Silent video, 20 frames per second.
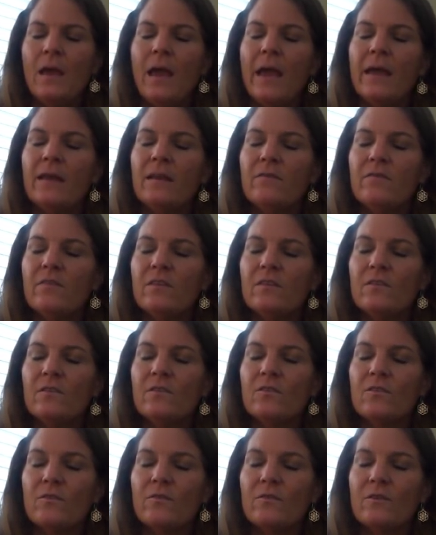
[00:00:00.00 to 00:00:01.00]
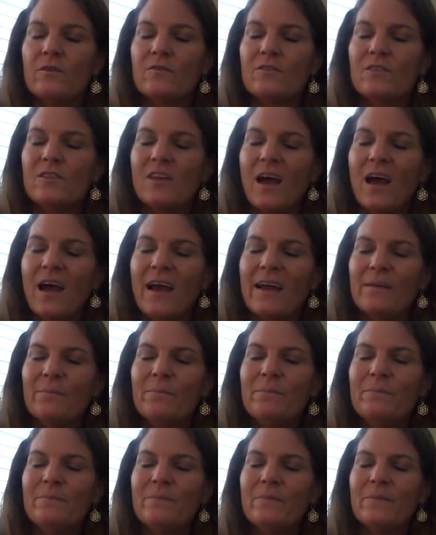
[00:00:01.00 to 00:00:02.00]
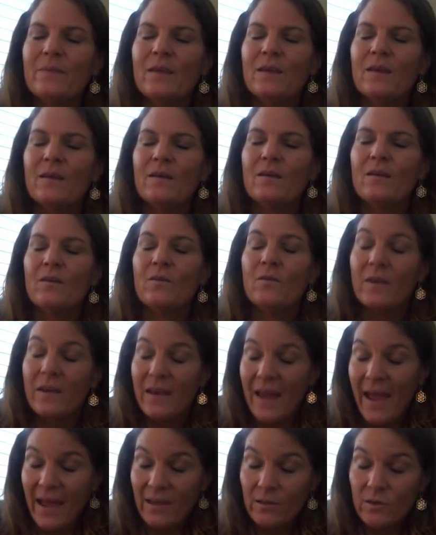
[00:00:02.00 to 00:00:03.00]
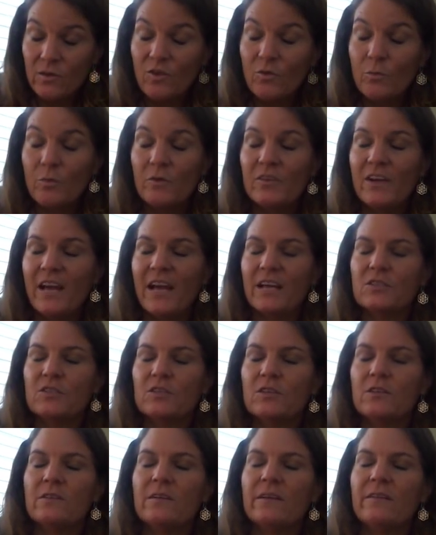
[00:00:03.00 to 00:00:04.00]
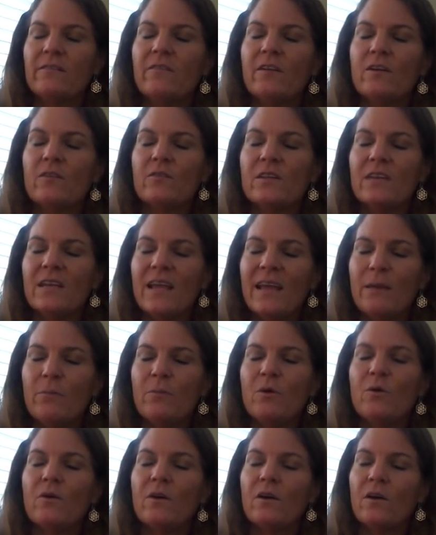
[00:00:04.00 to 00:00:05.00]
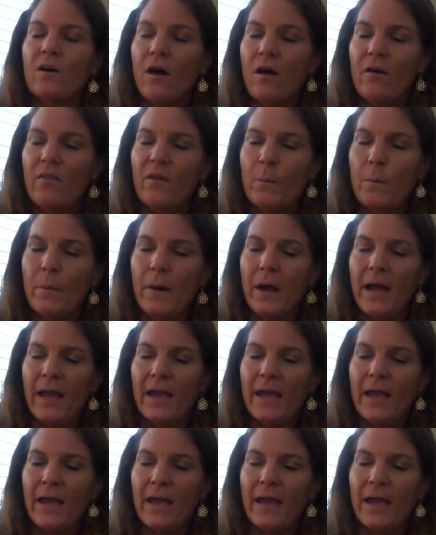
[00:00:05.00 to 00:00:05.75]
And if this is your first time, you can ask your protector if there's a name you can call them by.